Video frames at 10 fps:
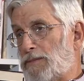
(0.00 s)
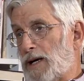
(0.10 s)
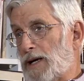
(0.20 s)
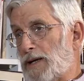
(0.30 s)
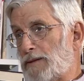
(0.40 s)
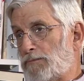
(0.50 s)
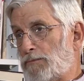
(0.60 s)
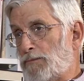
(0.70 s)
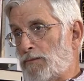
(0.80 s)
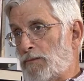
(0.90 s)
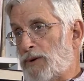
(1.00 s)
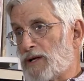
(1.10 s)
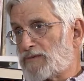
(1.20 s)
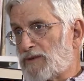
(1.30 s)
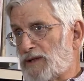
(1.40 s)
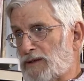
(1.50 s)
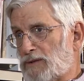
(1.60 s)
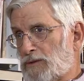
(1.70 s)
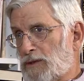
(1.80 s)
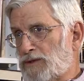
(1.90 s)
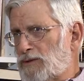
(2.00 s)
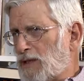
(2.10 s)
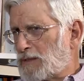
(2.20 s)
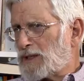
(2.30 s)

by breastfeeding. Could you talk